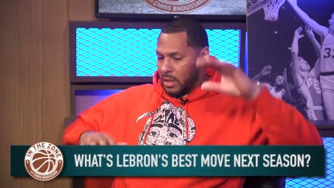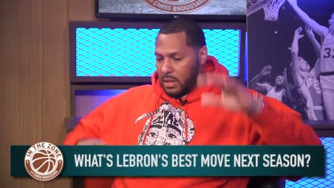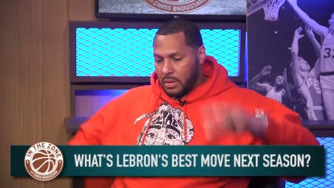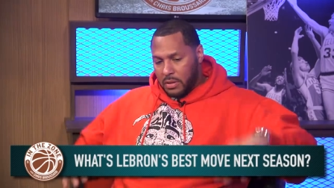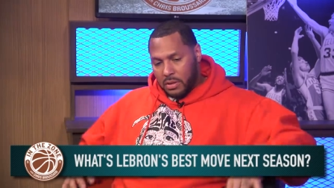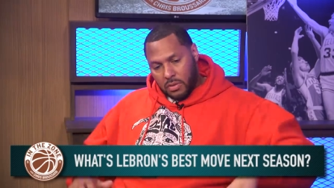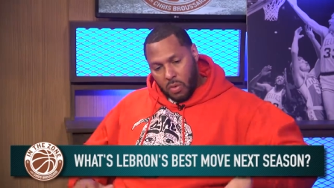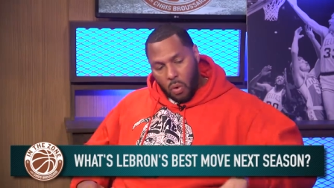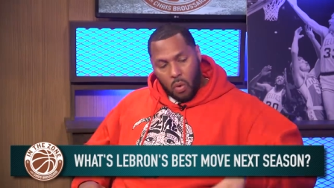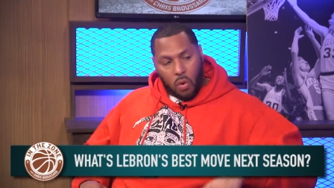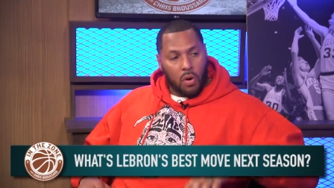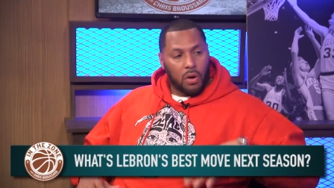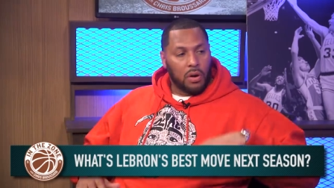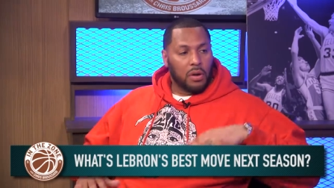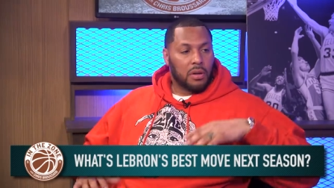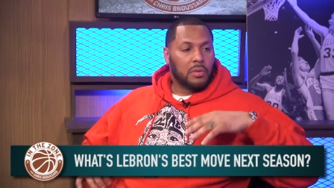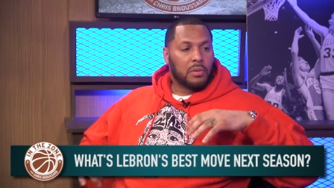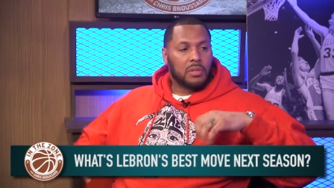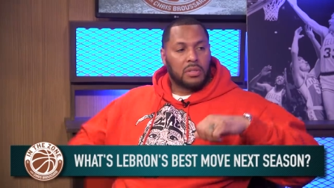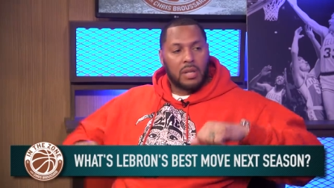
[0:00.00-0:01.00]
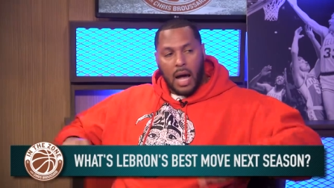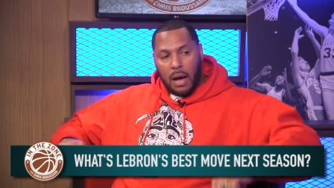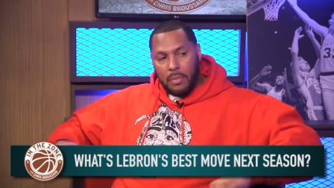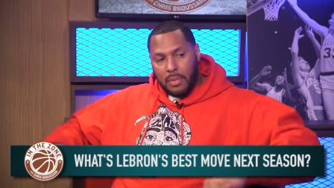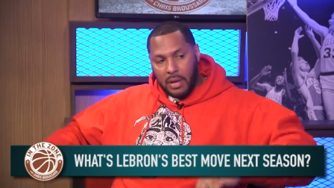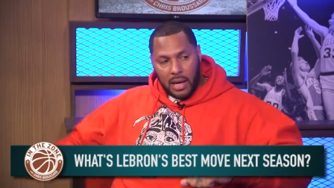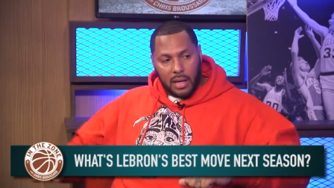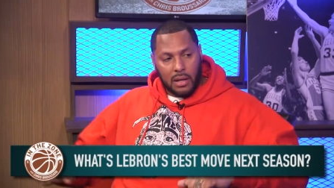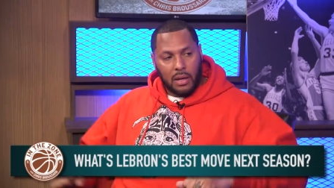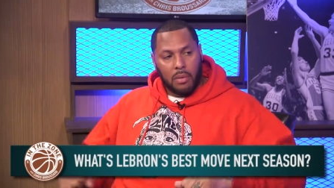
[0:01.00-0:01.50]
scoring and
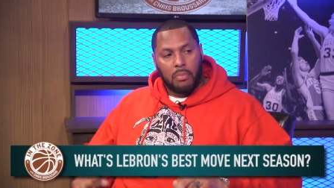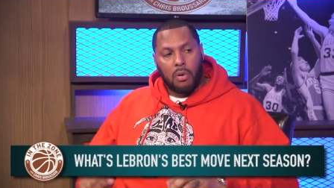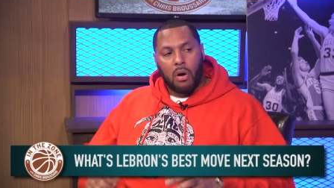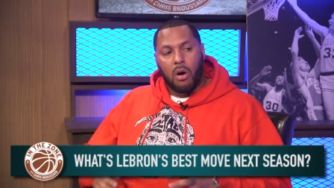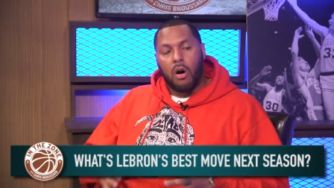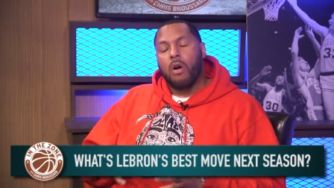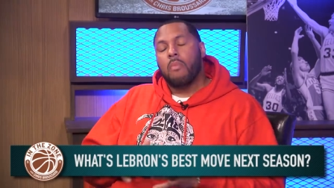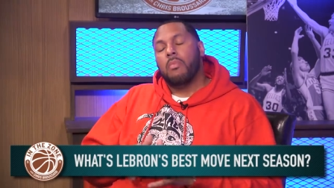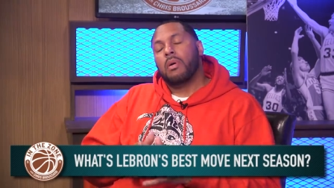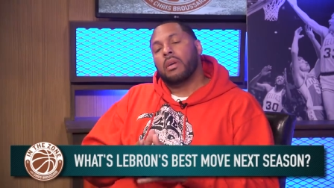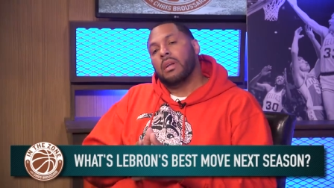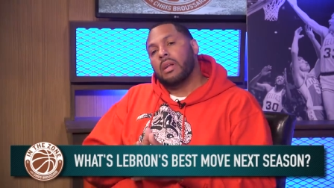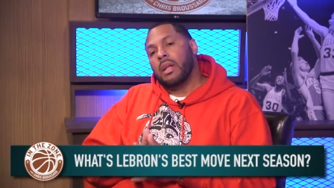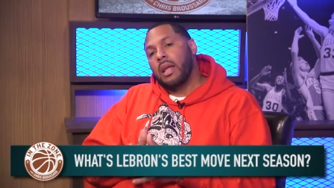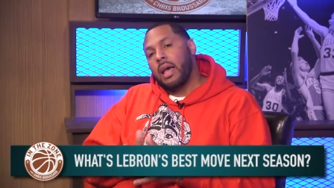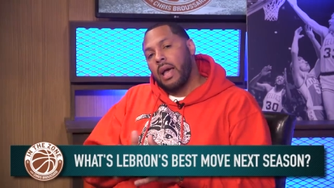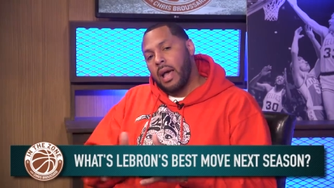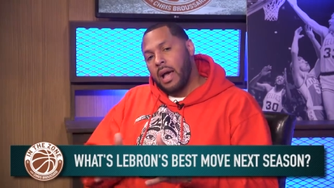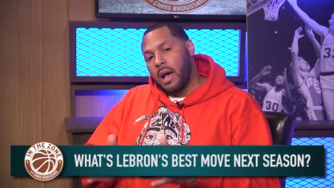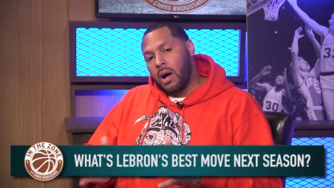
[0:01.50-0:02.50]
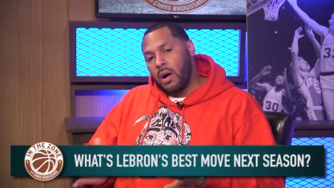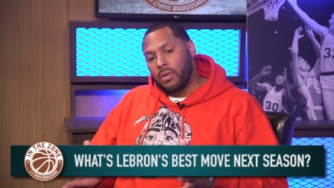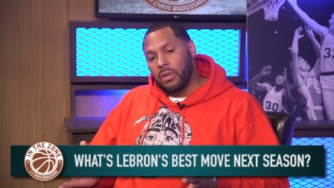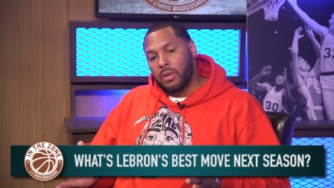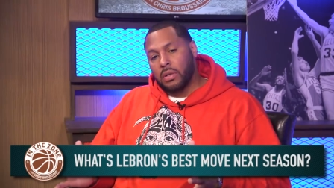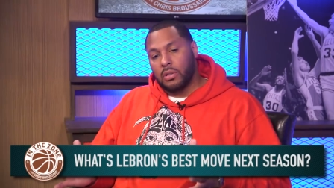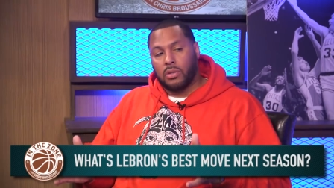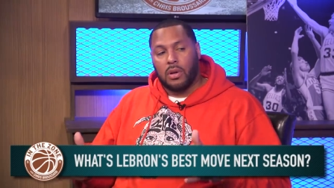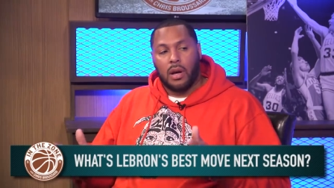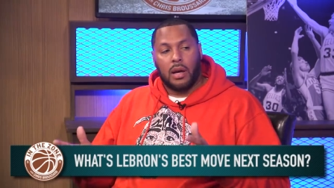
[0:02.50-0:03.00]
dominating the ball, but now
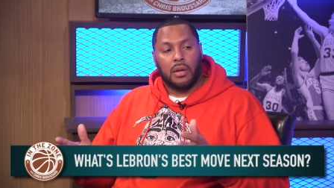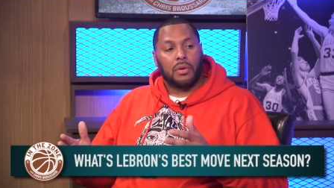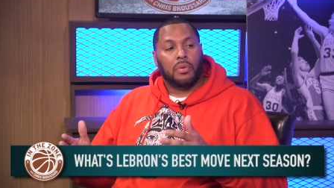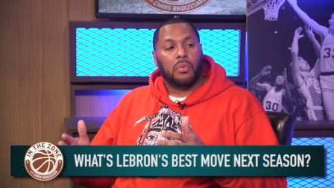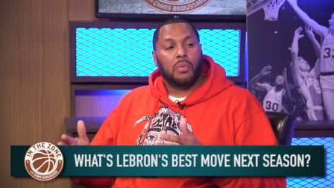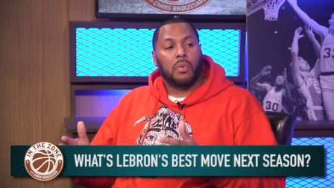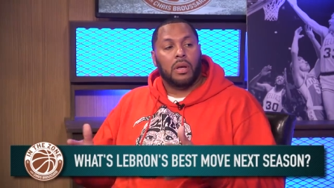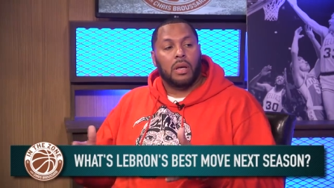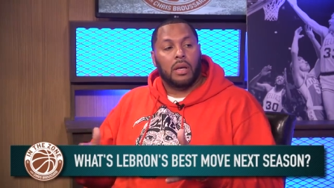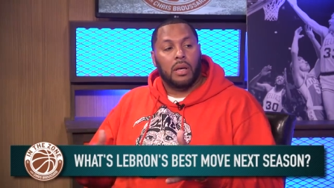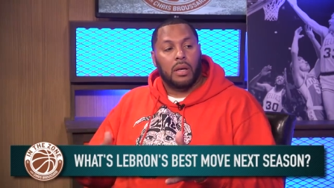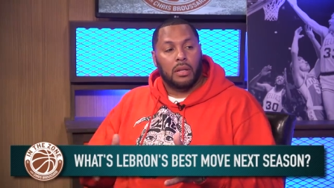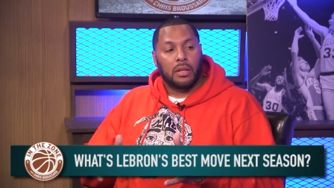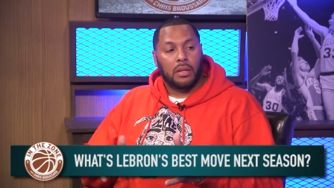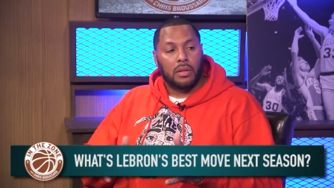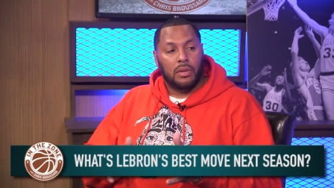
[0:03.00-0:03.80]
they're trying to win.